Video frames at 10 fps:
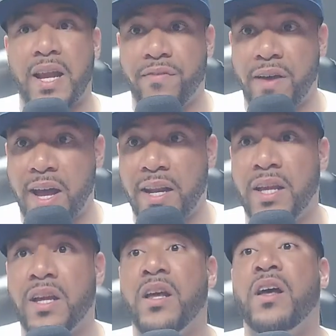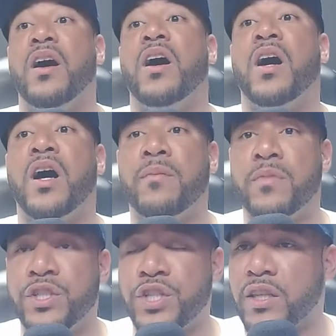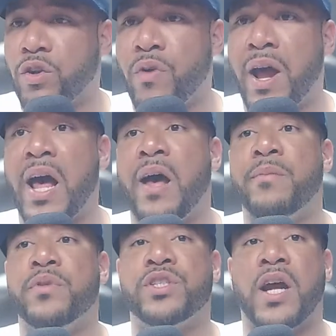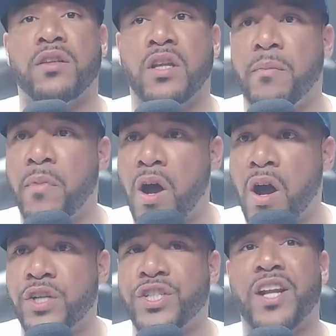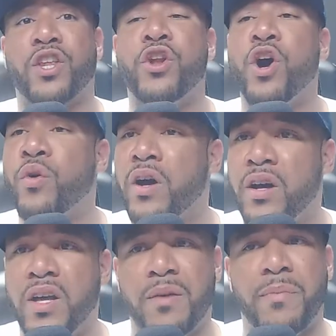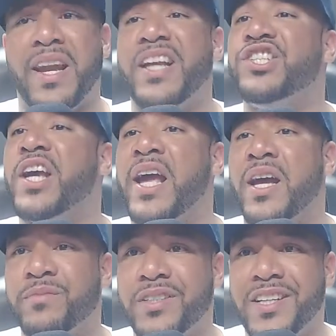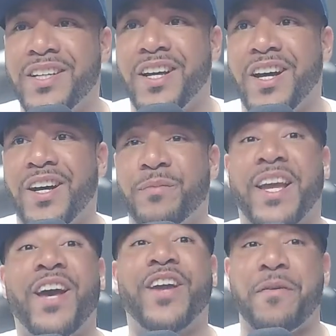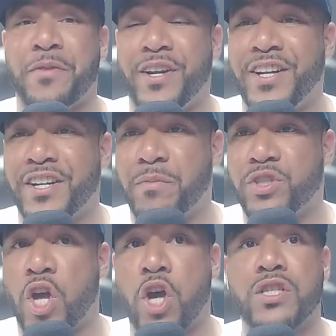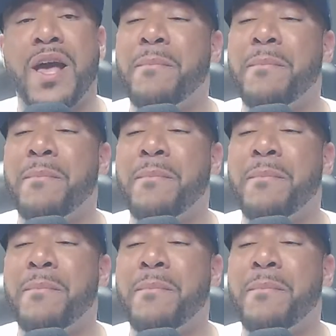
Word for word: Vining. Shout out to Rob. Shout out to Lamar. Shout out to Noah. Man, they jammed. Miguel came up there, did a couple songs.